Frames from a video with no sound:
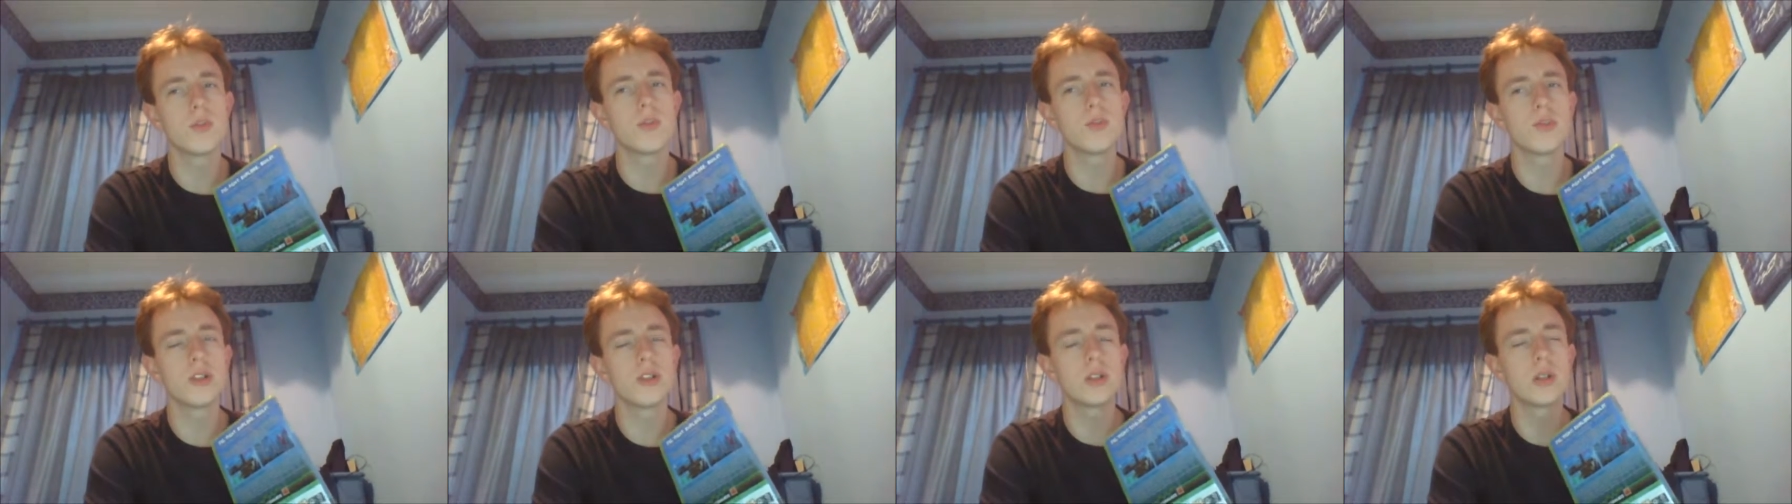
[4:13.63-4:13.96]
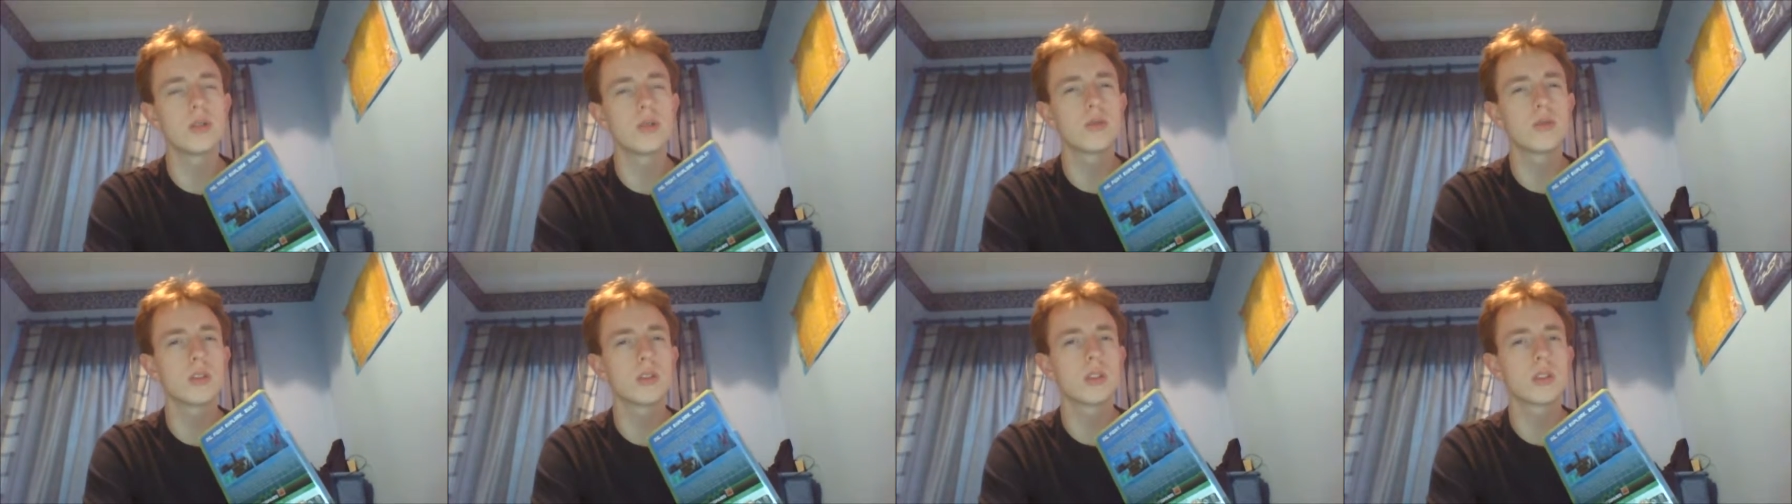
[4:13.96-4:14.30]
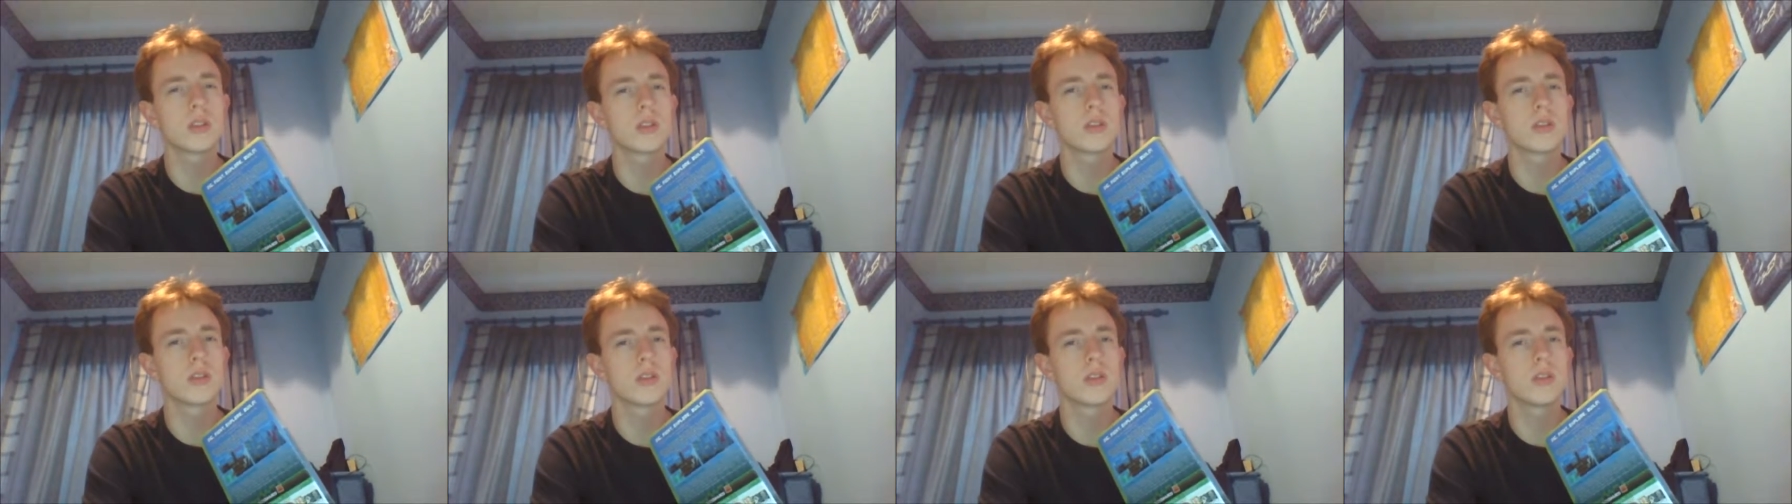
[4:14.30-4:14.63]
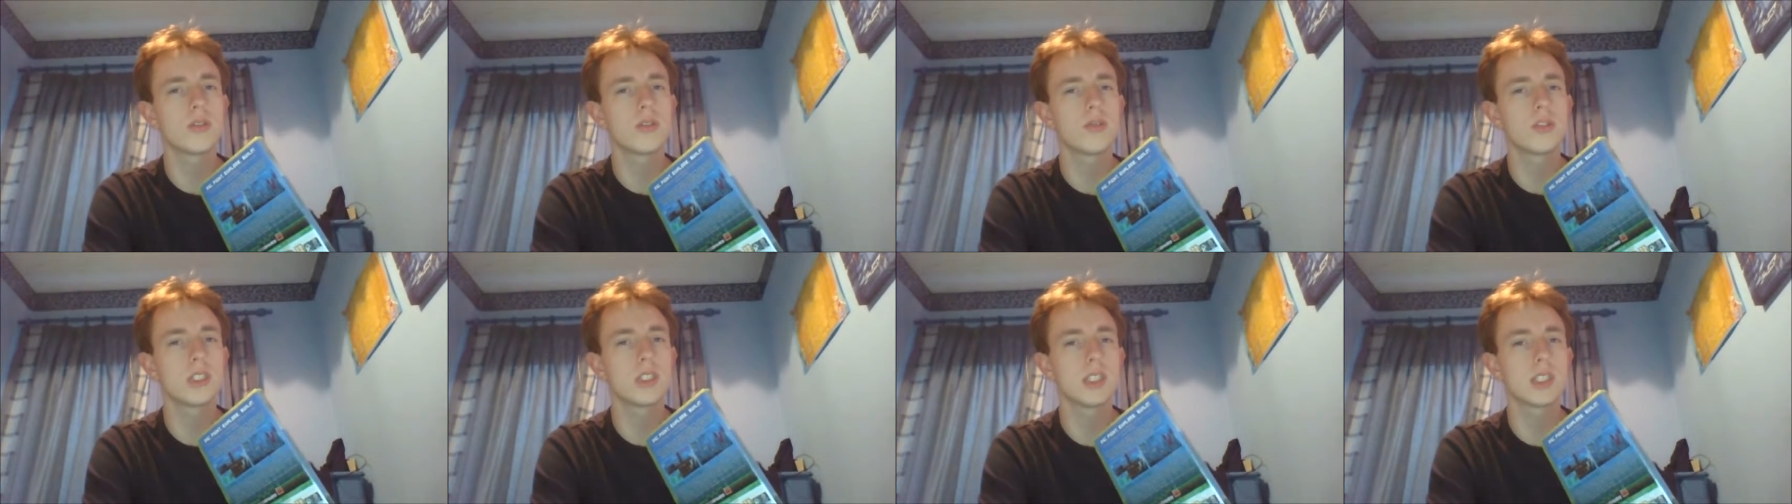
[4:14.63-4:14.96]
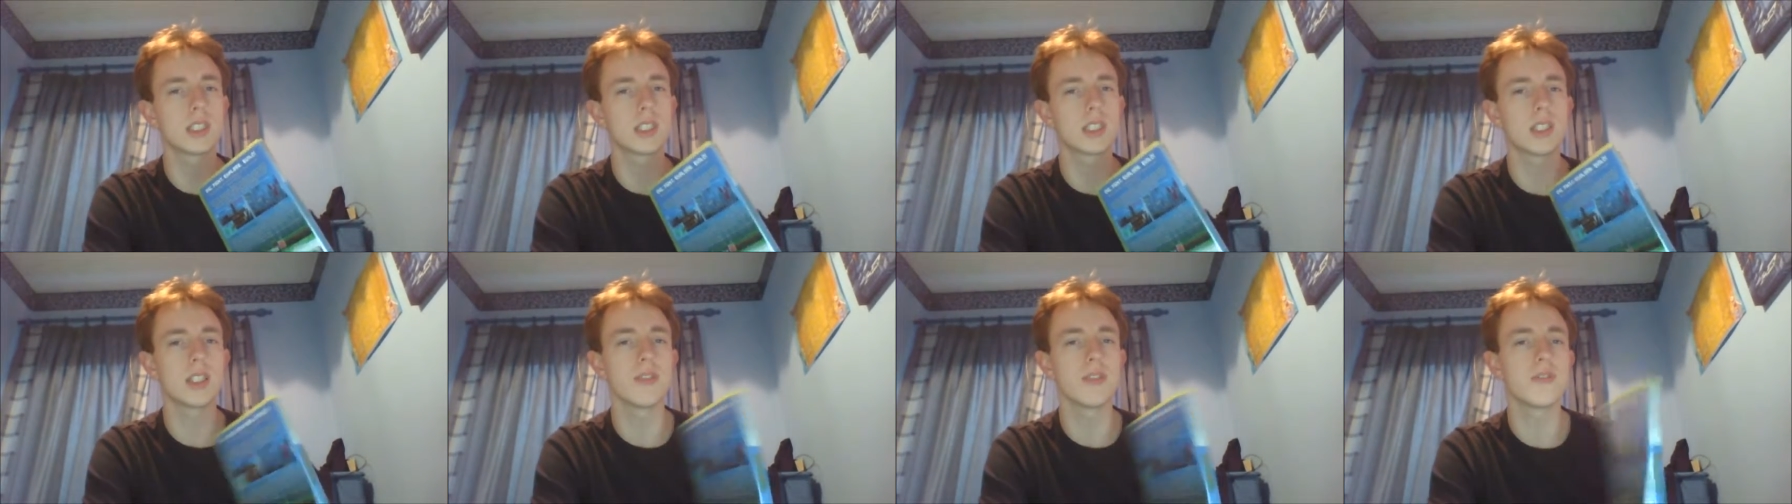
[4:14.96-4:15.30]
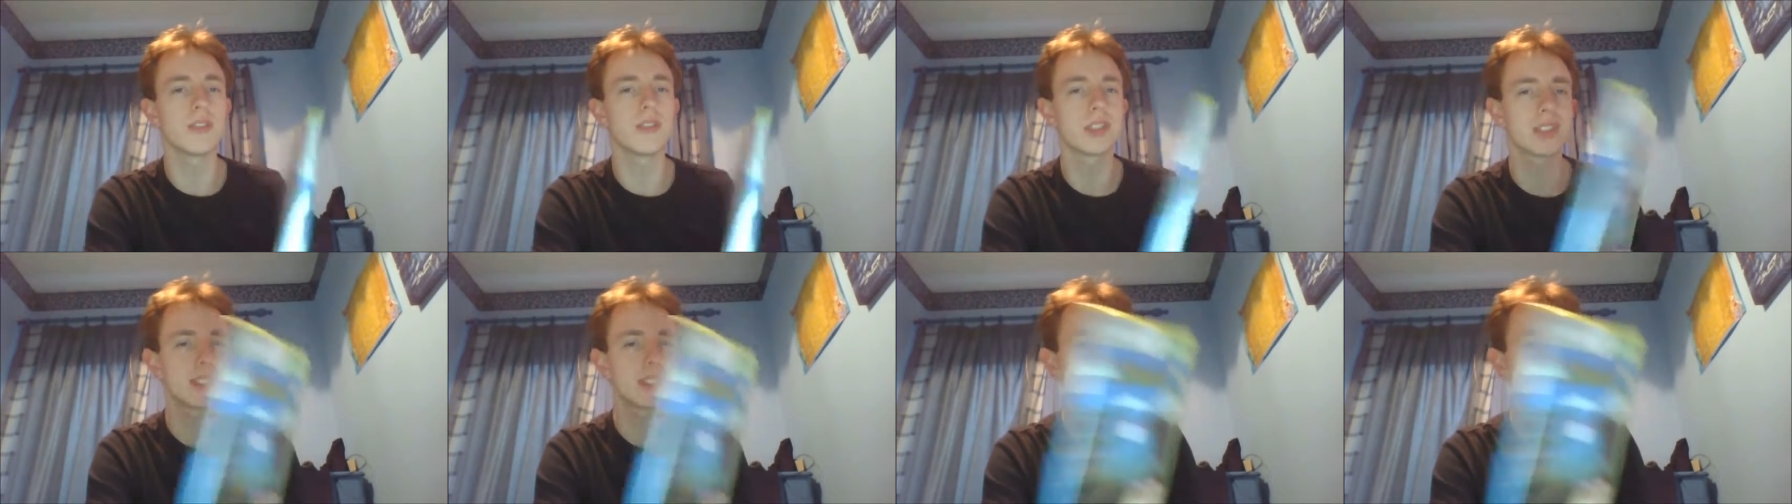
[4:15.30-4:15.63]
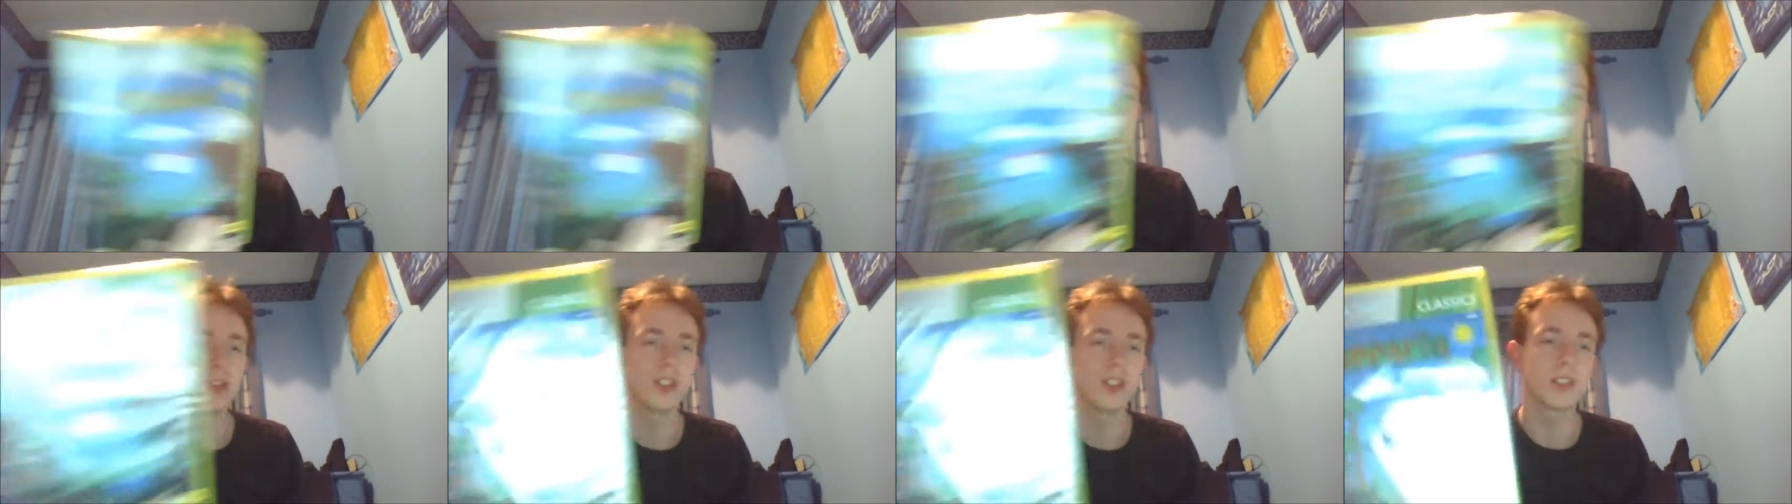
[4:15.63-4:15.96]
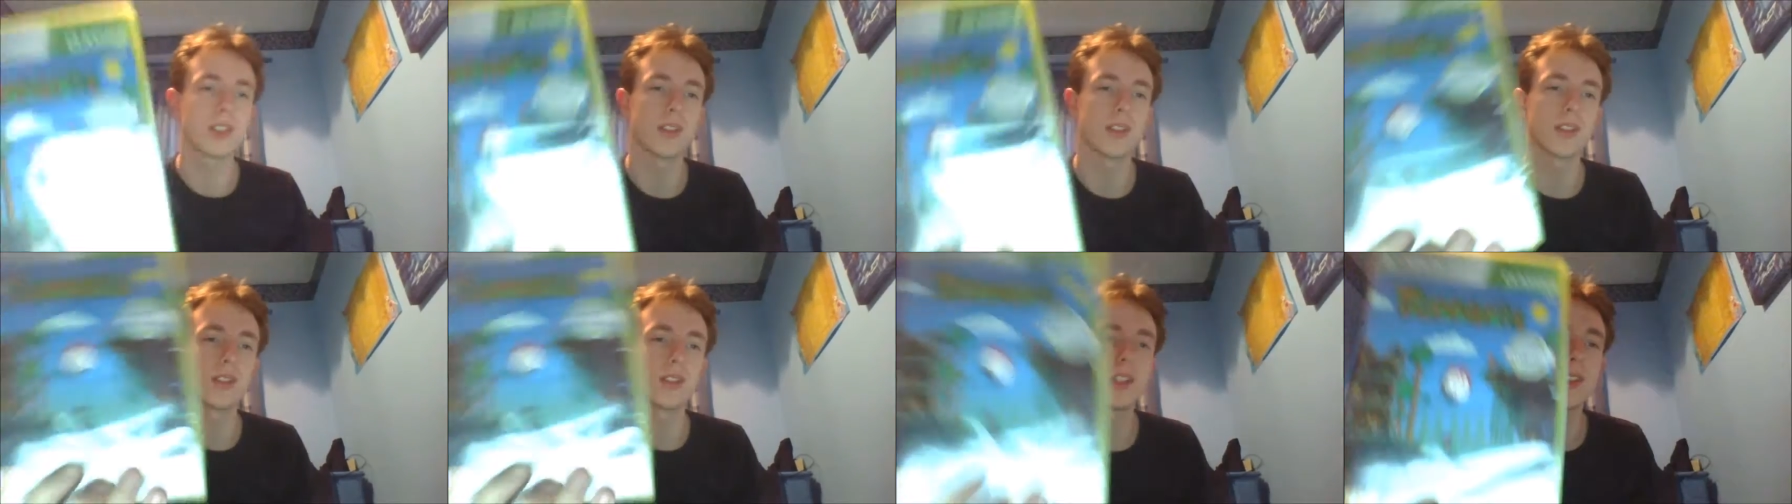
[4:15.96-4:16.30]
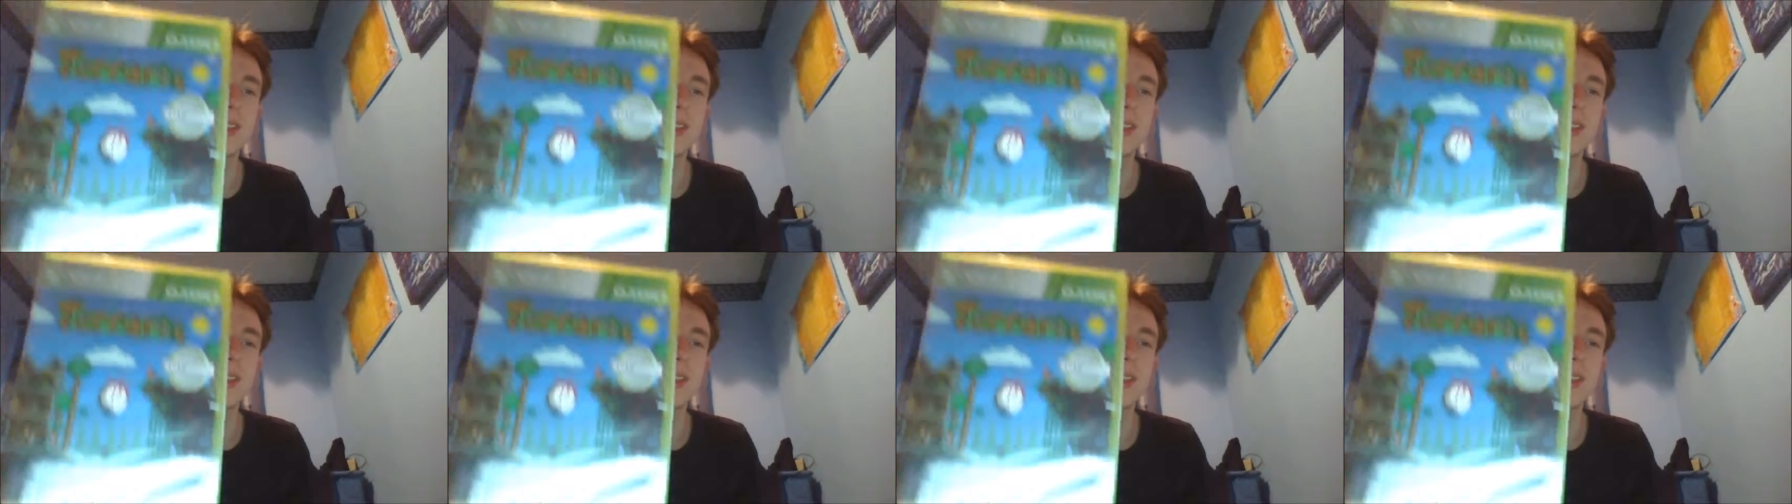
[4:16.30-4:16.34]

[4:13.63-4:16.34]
pre-owned 360 for some reason.